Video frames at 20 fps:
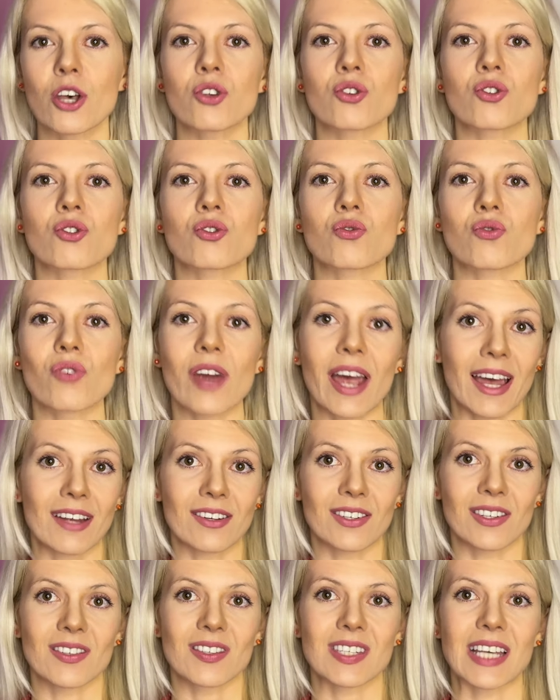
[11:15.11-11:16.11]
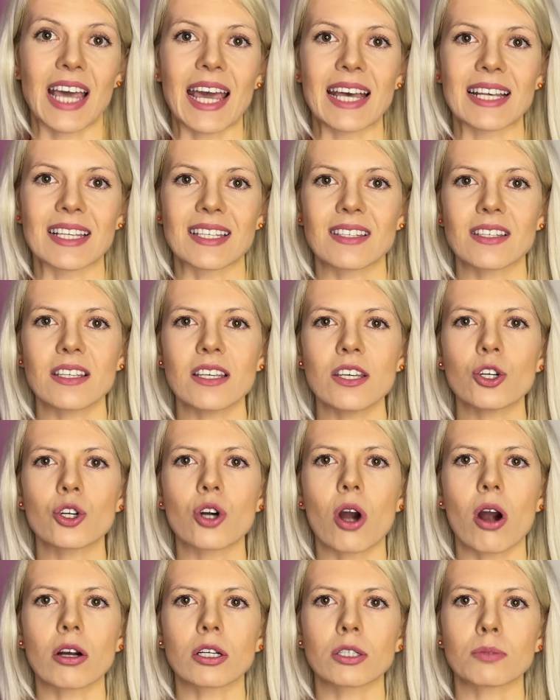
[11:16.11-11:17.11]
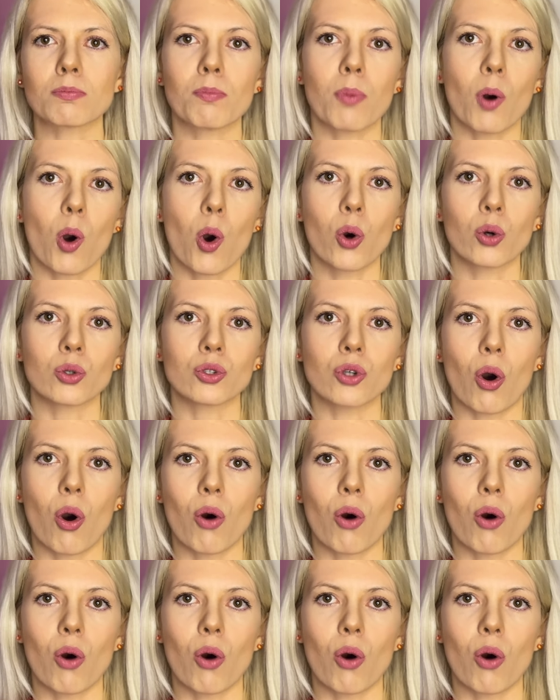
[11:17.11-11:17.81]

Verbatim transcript: threatens a Sea Guard boat